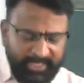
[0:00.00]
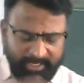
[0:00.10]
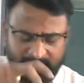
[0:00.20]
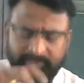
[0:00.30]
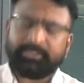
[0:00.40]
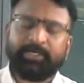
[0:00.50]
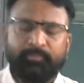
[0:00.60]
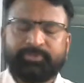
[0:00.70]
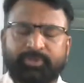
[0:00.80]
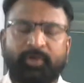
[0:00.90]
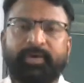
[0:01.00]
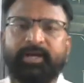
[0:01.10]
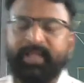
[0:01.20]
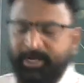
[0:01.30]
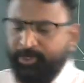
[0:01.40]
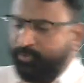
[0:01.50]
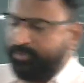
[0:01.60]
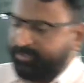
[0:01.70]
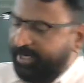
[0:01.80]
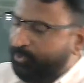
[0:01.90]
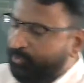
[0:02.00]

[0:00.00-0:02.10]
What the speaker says: take a solvent and you try